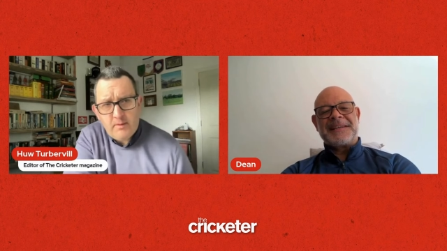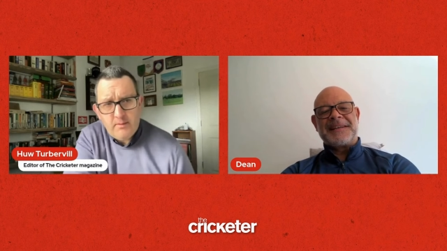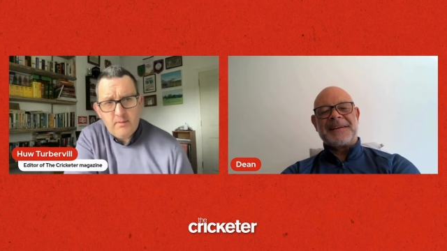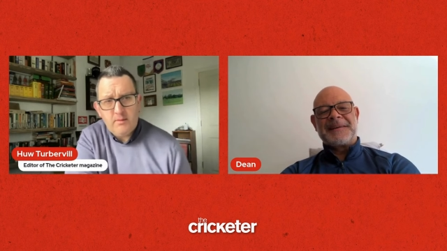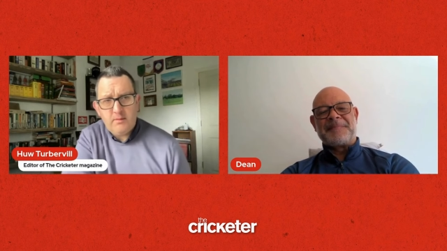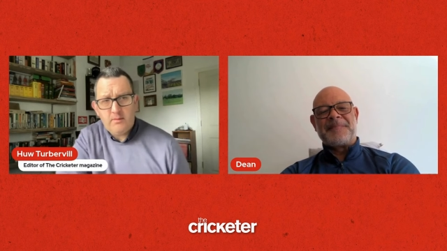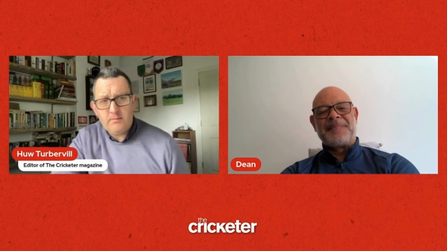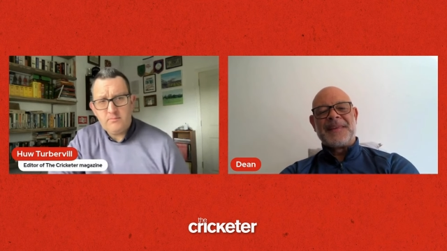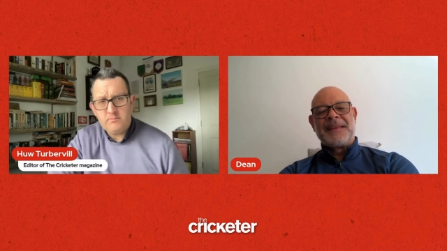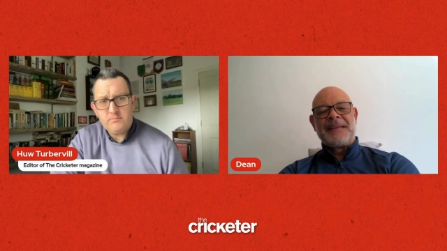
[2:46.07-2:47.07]
Speaker 1: Um,
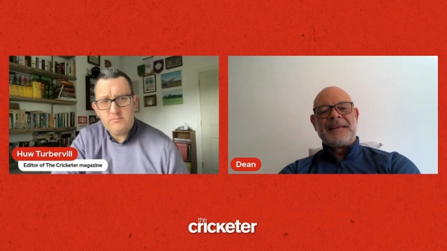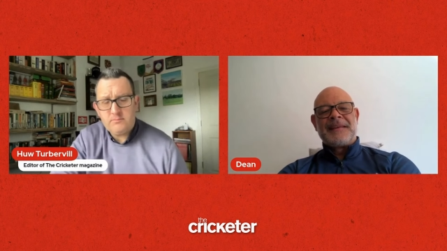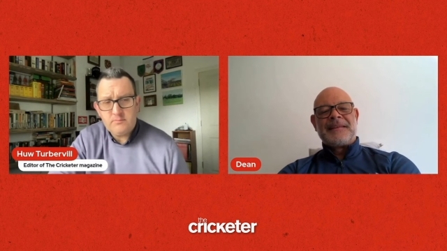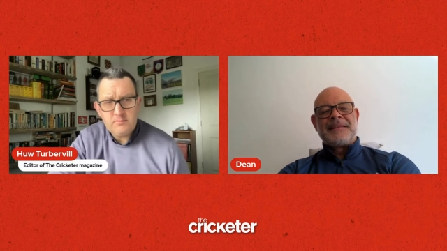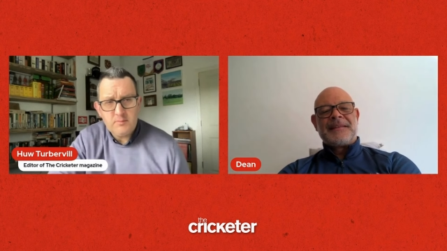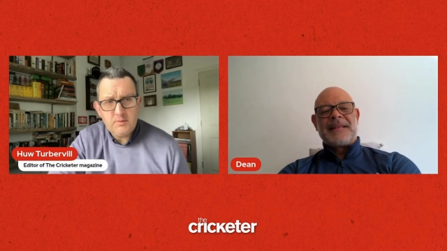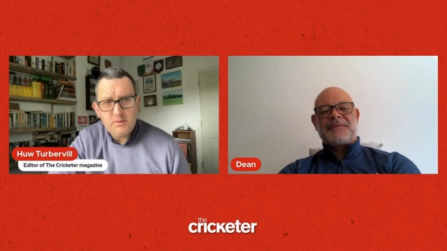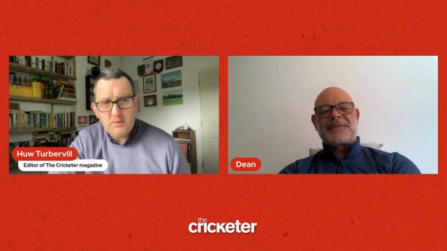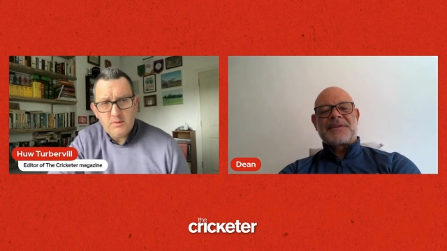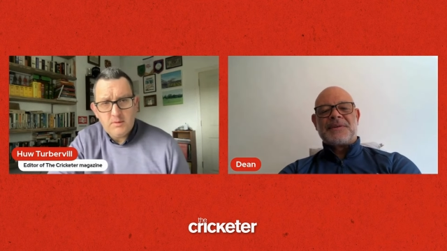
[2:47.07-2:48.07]

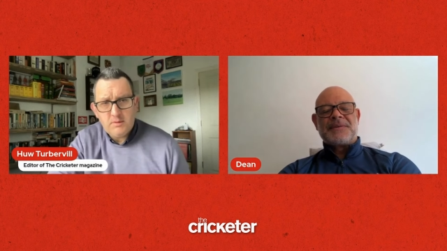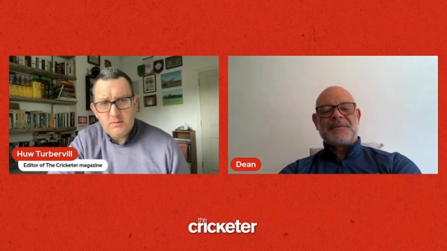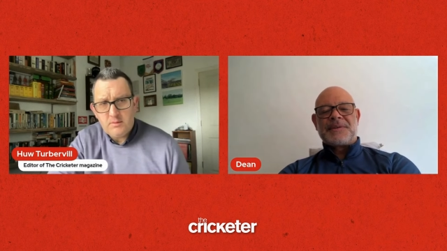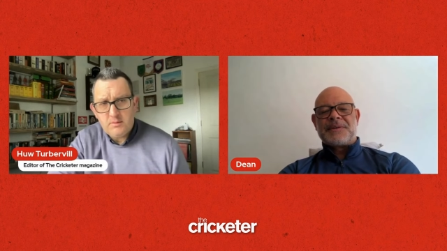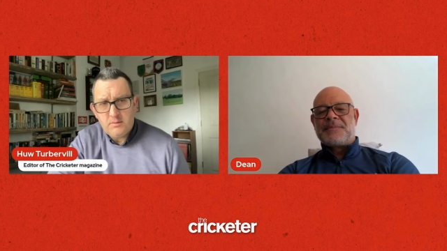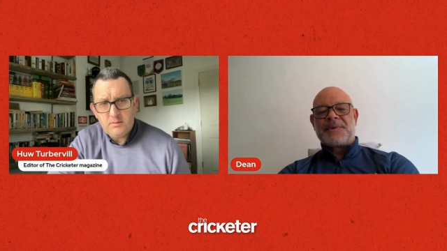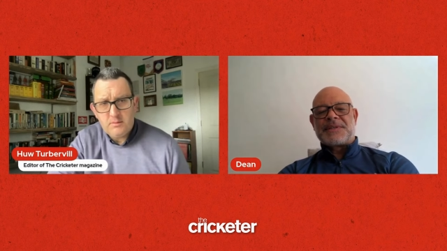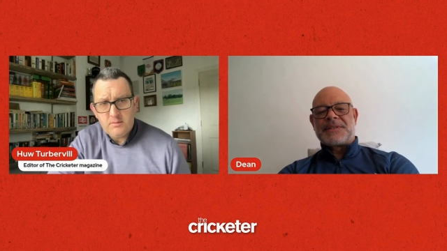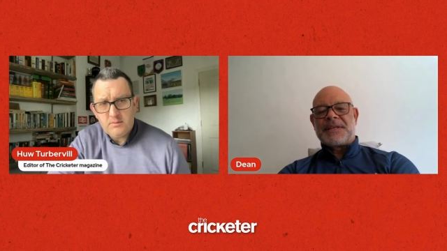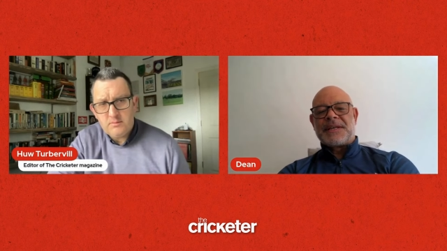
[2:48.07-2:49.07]
left school, joined
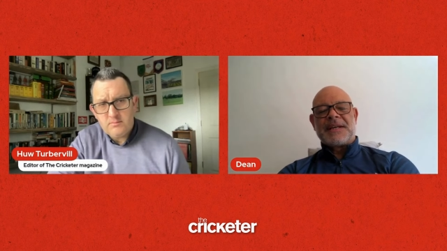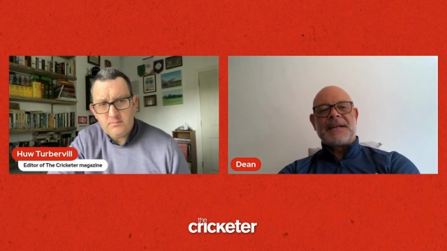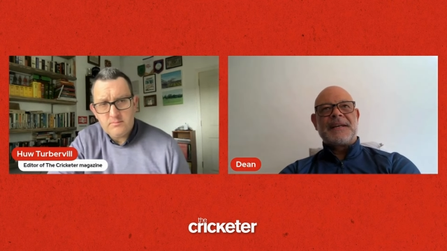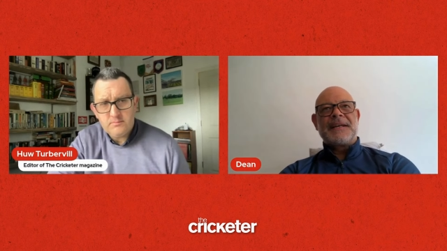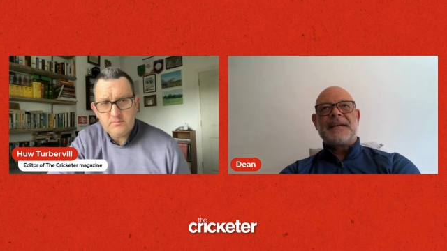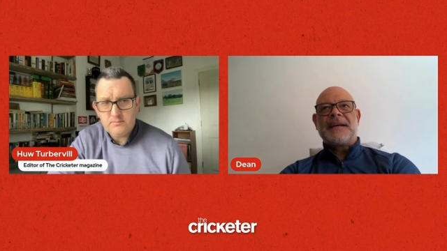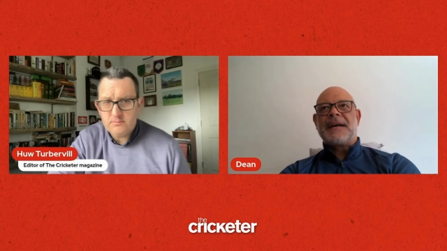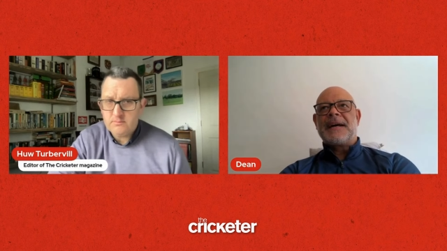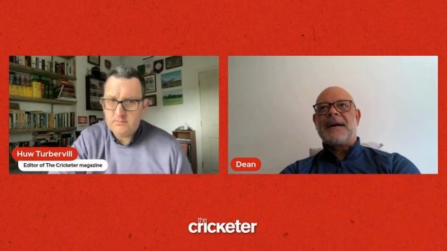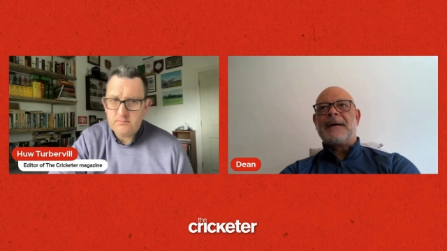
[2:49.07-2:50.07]
Worcester.
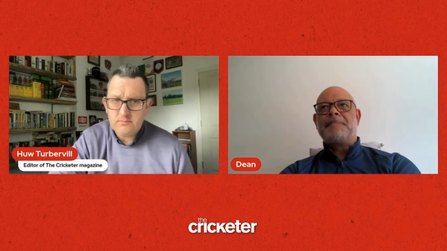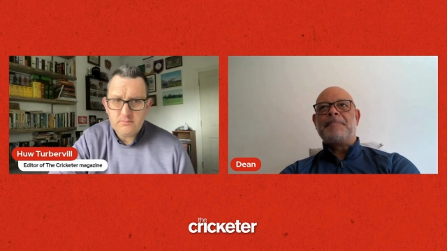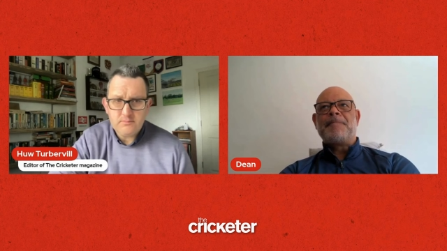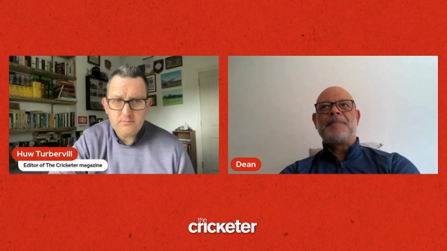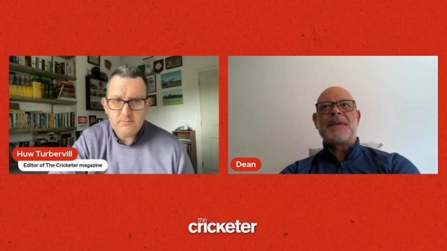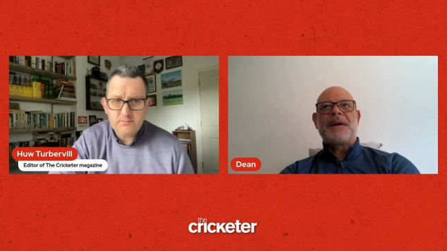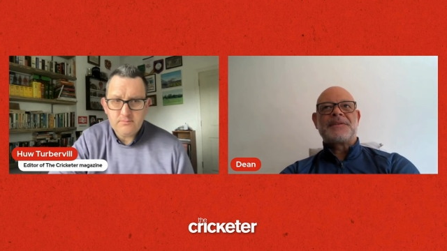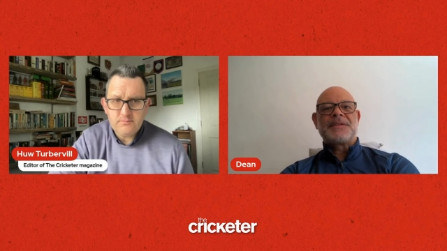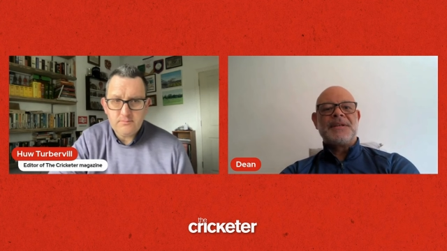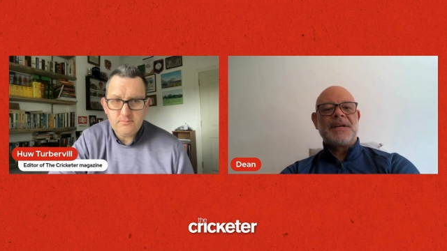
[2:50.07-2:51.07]
Um, I
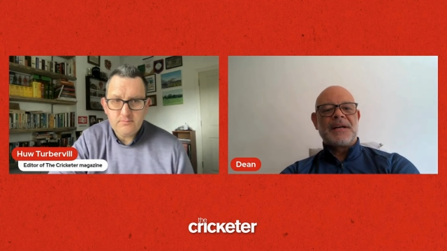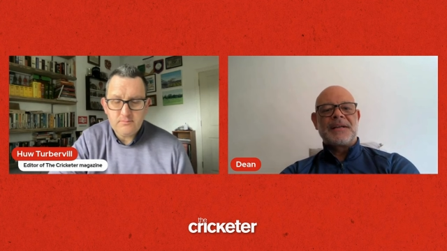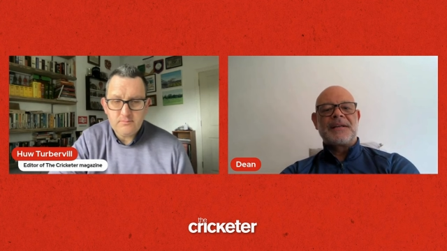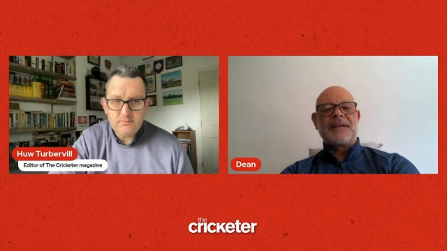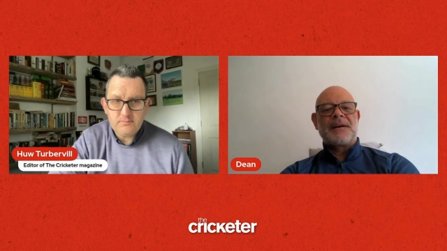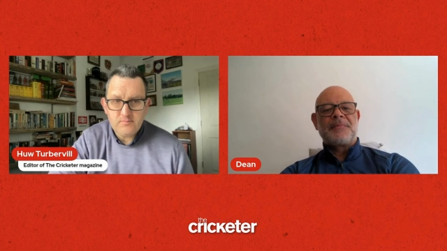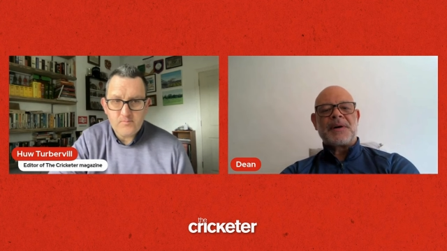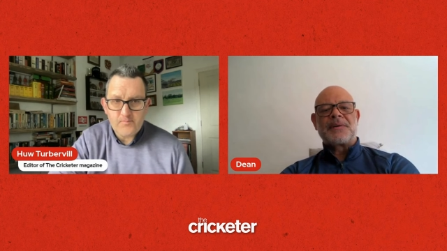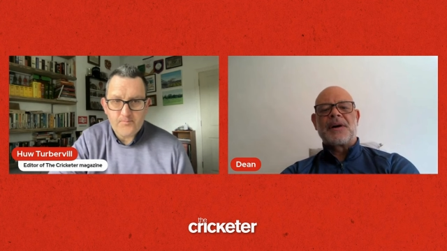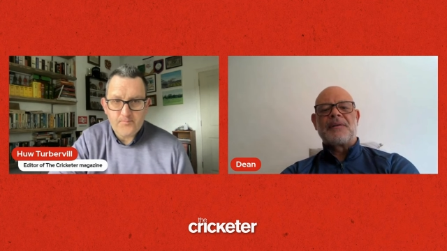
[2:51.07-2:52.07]
was a young. I
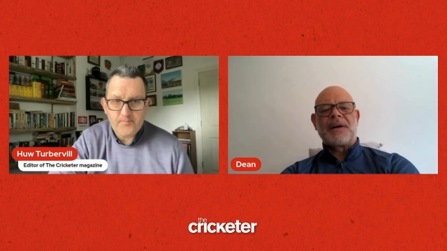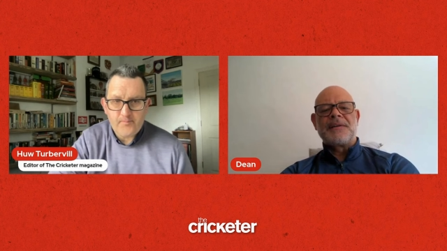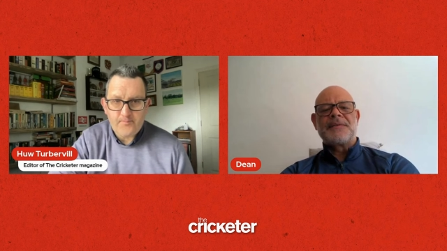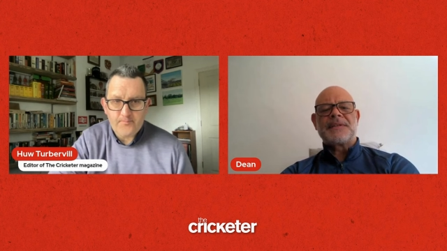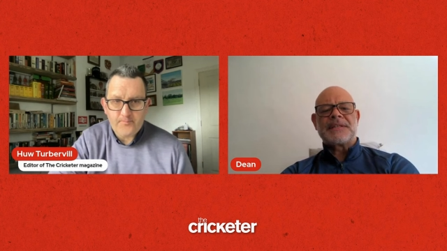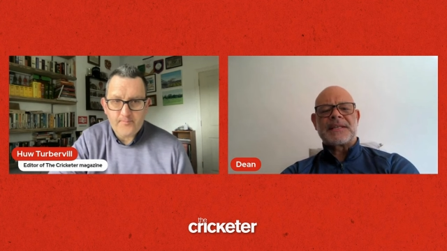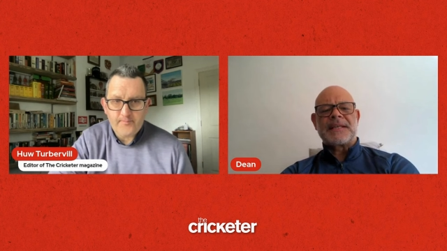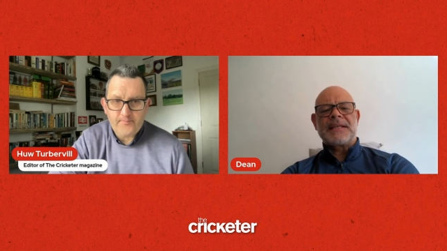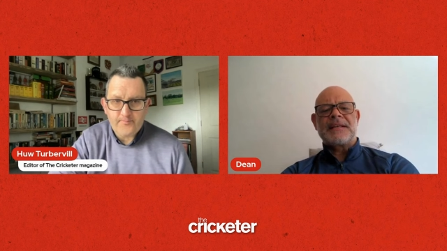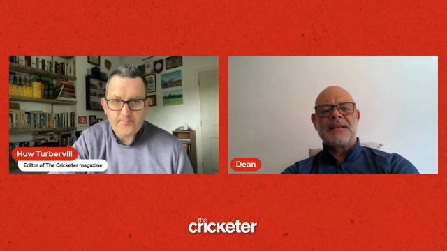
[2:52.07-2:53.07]
bowled a lot of overs as a
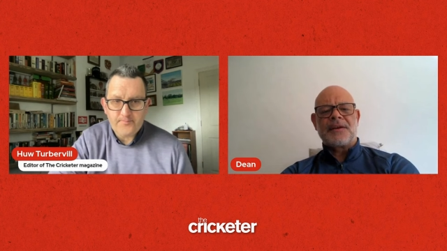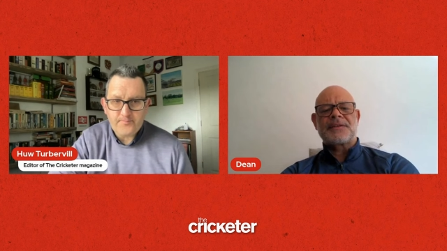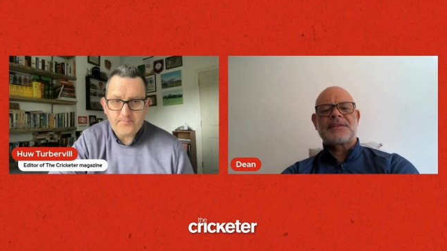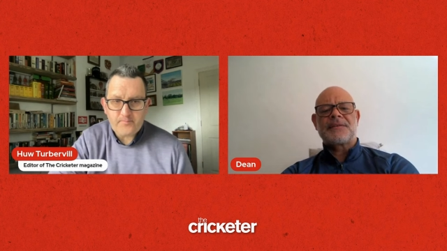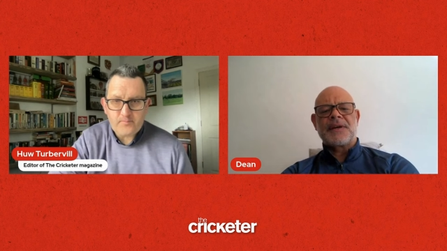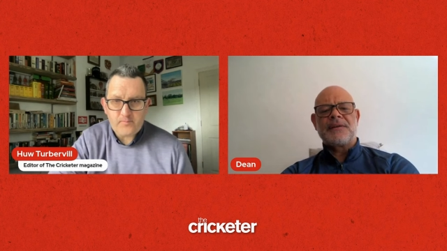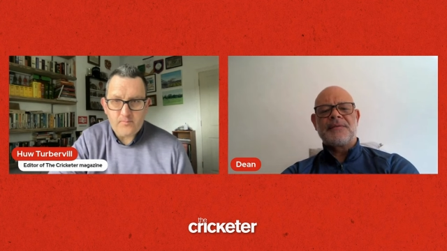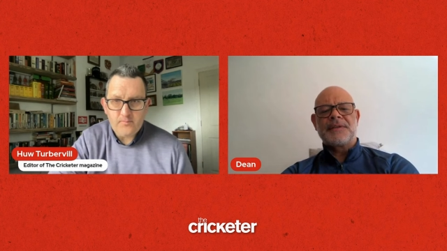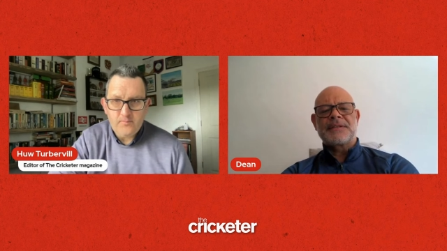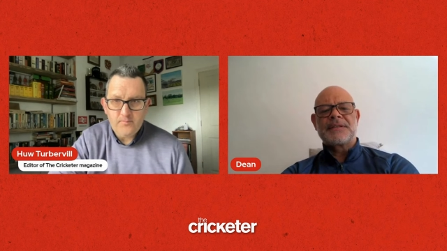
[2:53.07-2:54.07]
kid, lots of
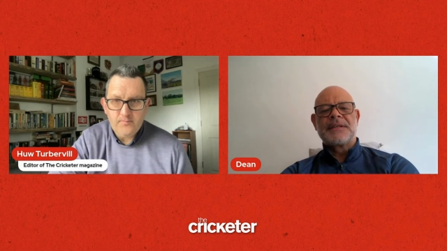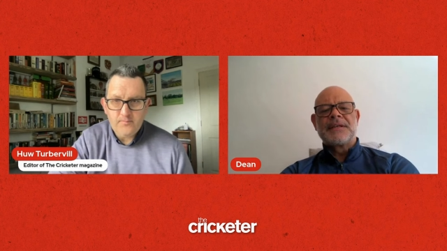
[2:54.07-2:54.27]
overs.